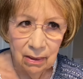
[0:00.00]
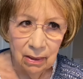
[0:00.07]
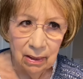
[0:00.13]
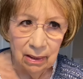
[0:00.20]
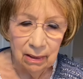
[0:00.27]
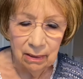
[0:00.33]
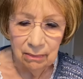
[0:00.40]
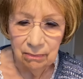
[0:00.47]

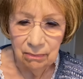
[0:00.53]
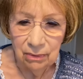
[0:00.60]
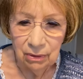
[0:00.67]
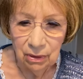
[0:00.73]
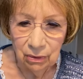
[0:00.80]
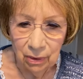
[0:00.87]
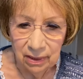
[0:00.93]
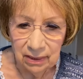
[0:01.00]
And,
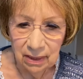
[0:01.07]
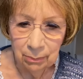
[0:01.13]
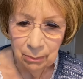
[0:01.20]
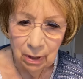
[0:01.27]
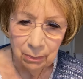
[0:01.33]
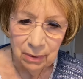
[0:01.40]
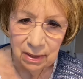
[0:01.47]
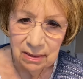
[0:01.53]
you know, I get
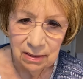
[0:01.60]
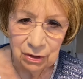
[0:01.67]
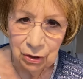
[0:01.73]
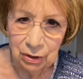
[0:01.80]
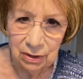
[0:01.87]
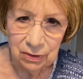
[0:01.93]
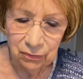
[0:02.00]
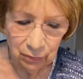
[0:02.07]
my
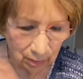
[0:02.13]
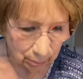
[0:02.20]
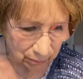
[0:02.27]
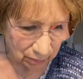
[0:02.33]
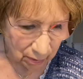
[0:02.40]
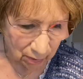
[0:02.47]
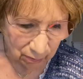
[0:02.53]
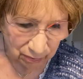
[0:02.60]
messages from,
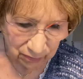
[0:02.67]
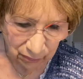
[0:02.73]
course,